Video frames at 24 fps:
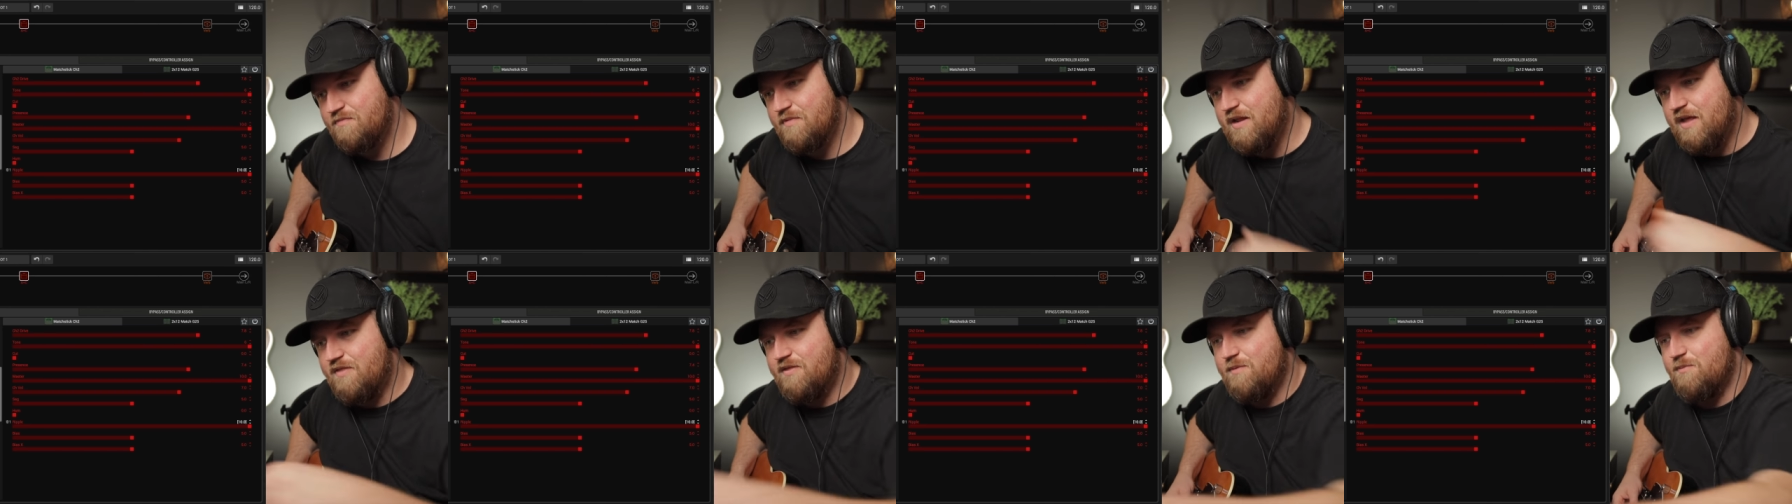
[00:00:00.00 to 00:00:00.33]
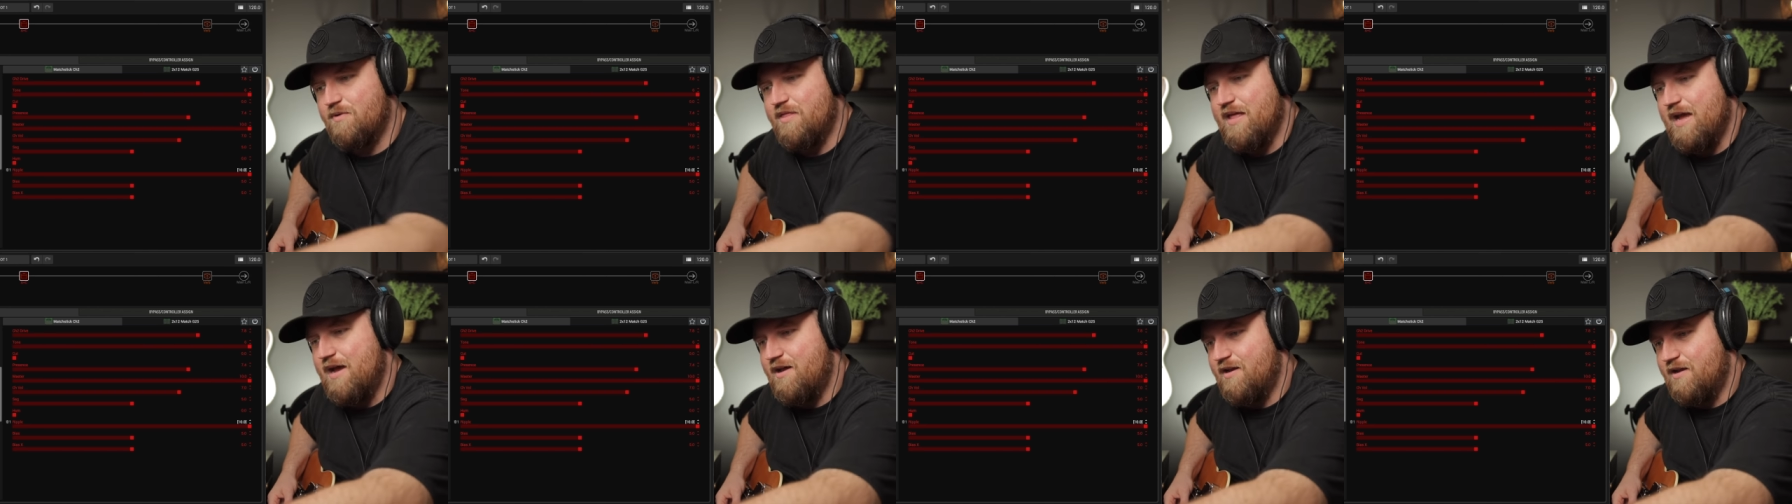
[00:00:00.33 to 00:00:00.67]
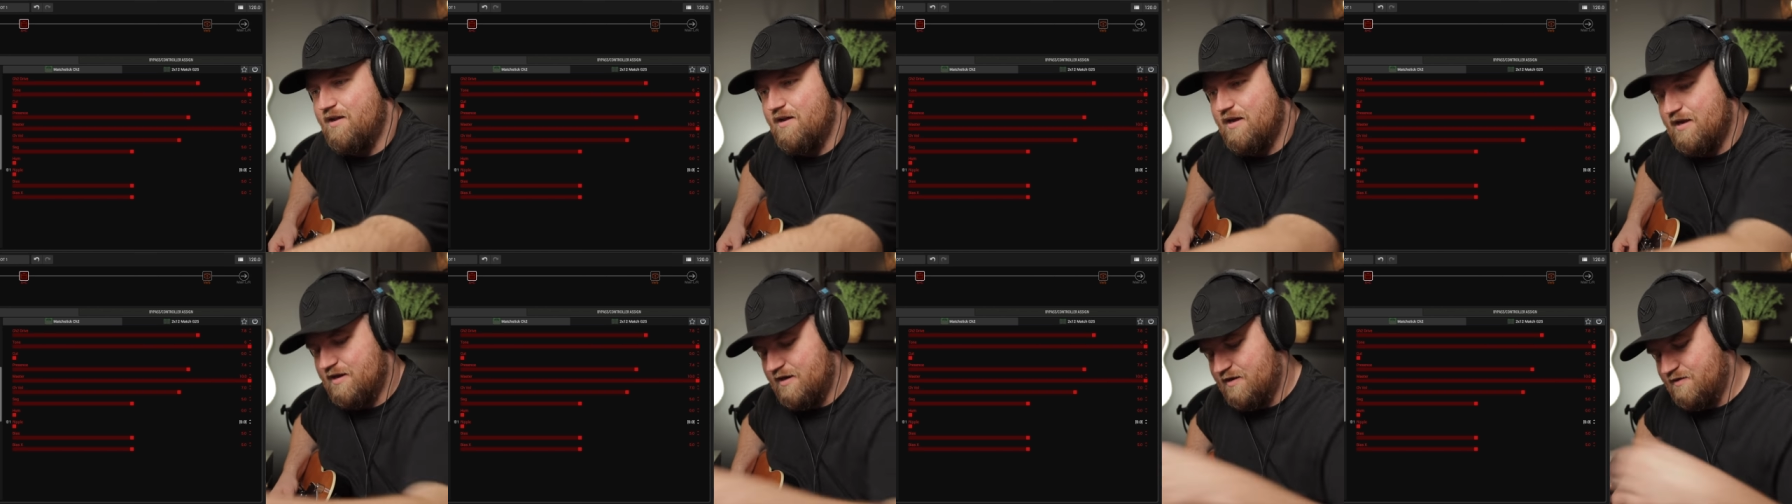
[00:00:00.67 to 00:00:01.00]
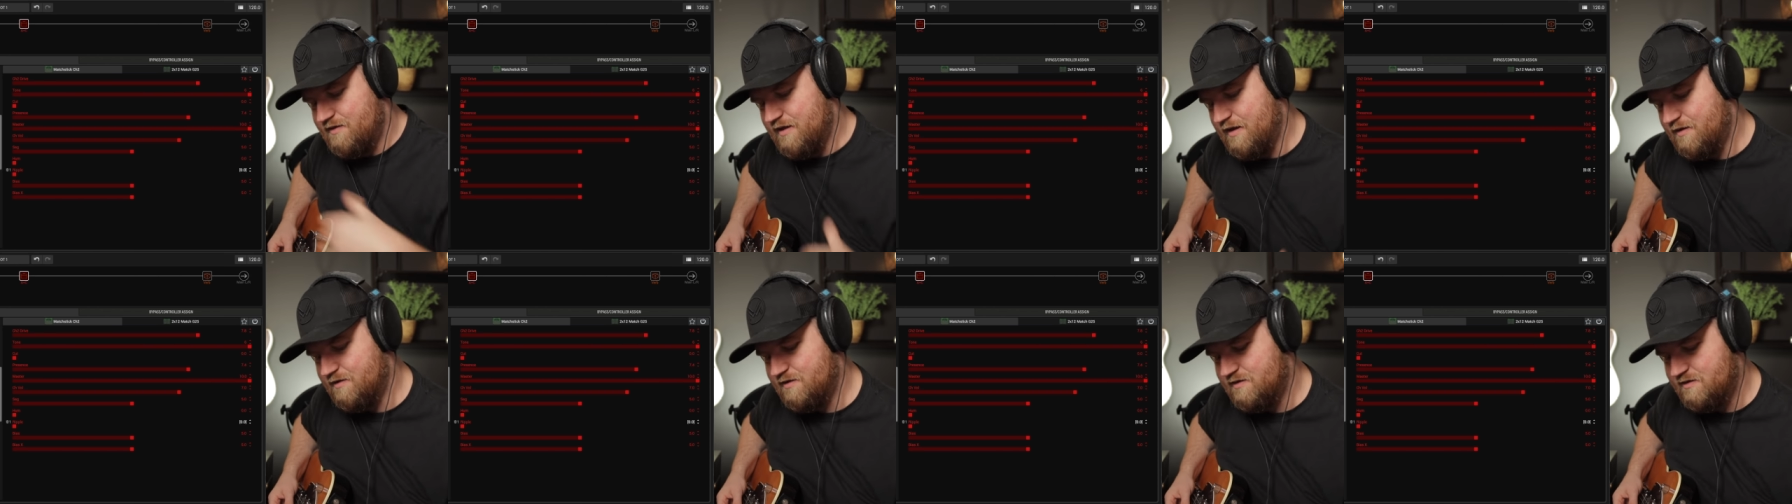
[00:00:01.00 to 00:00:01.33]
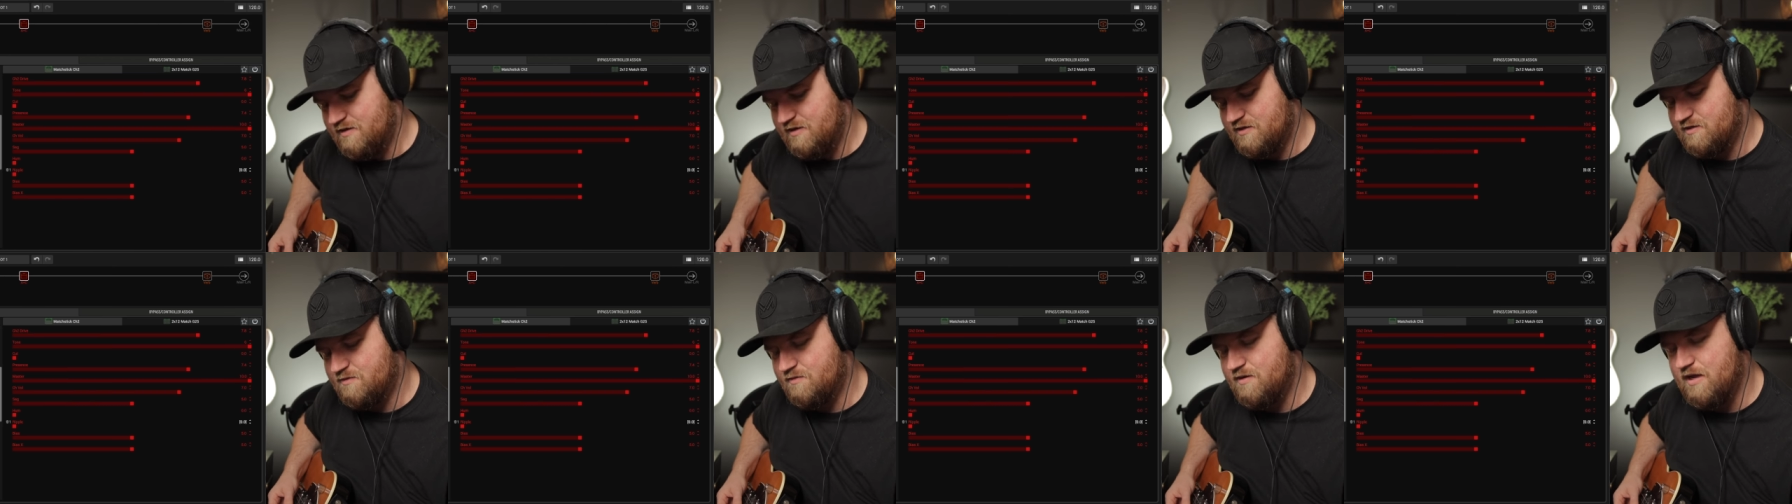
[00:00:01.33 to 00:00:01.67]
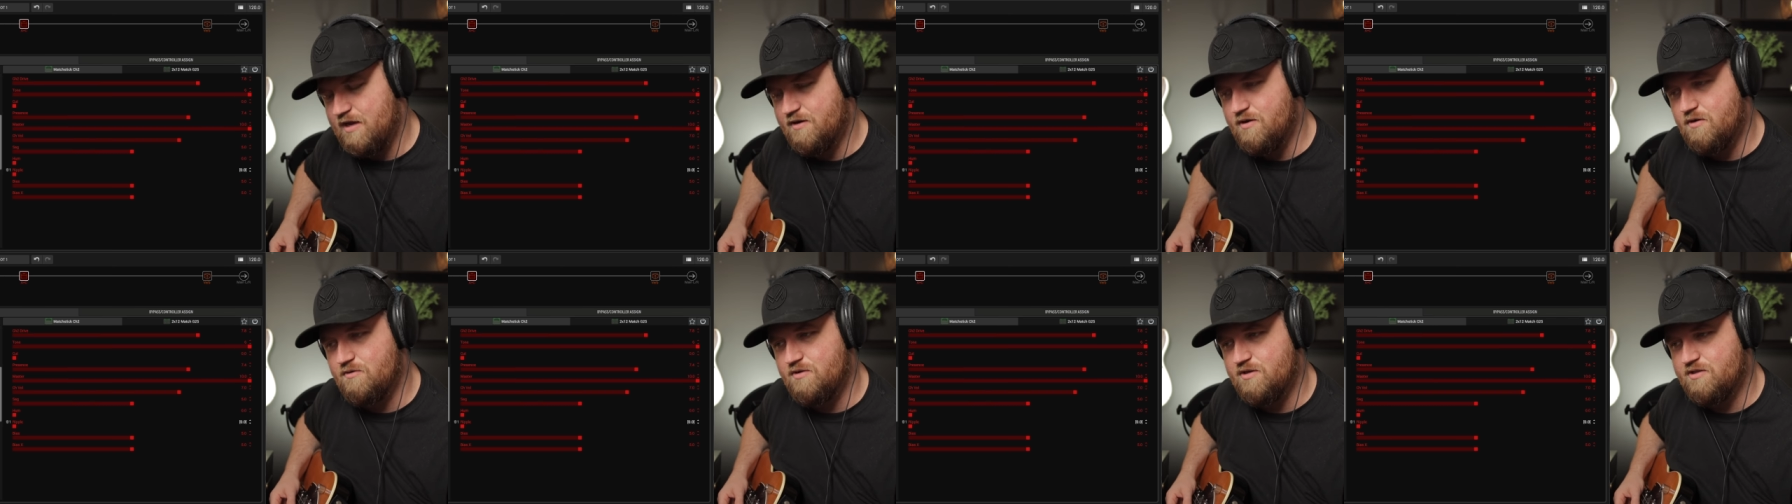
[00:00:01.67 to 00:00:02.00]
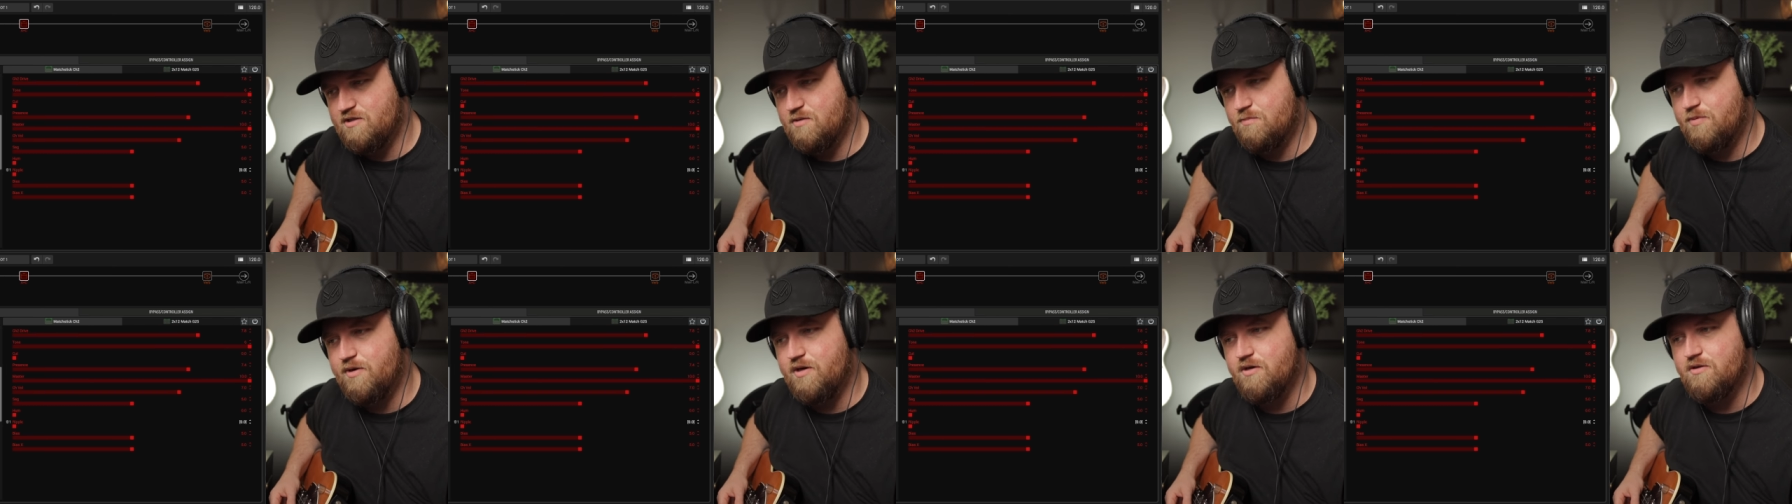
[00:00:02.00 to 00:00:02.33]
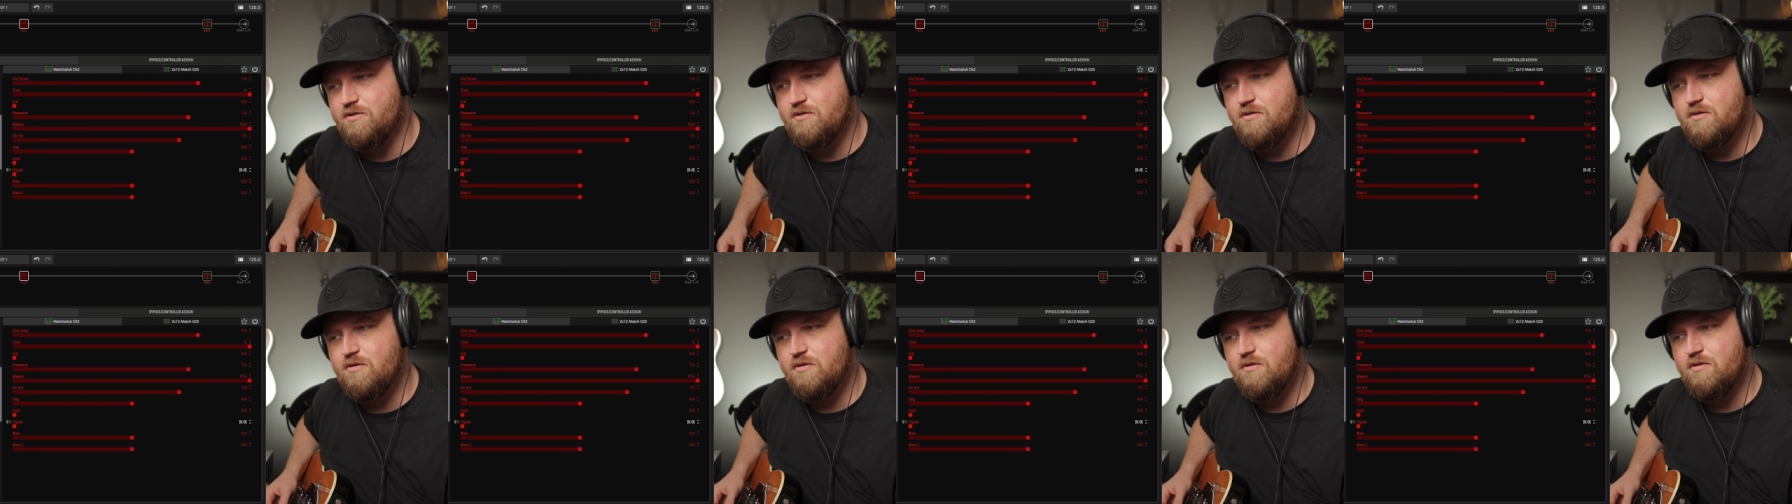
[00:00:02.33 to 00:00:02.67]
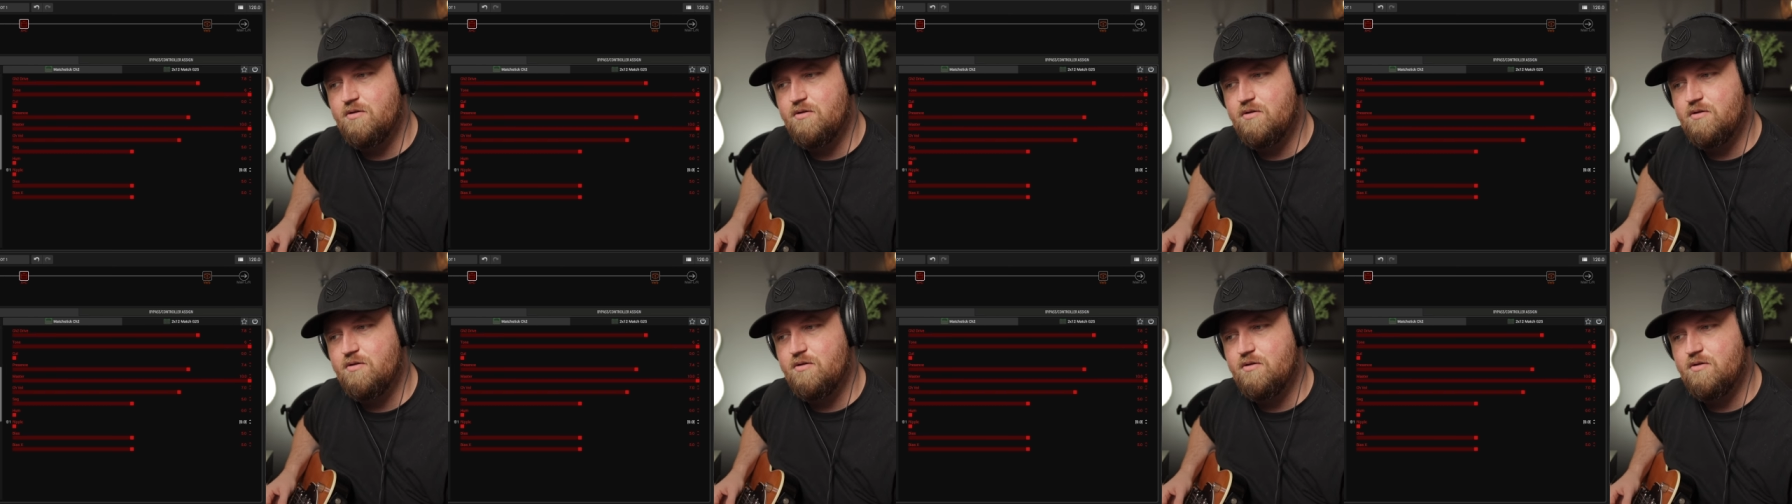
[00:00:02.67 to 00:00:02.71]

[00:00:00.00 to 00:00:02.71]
And then without it, that dis- that note disappears.